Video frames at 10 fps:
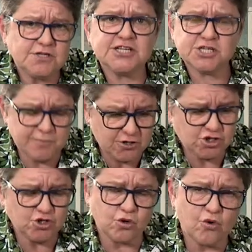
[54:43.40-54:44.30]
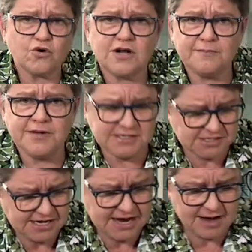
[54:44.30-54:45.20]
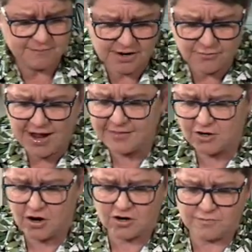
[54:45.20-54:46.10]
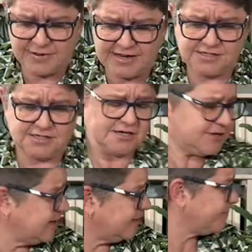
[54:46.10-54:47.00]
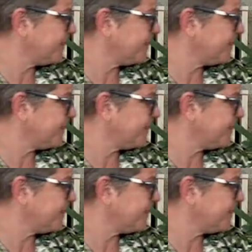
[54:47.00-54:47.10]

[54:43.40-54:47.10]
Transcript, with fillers: disperse your lawn clippings um, around the garden beds. Okay.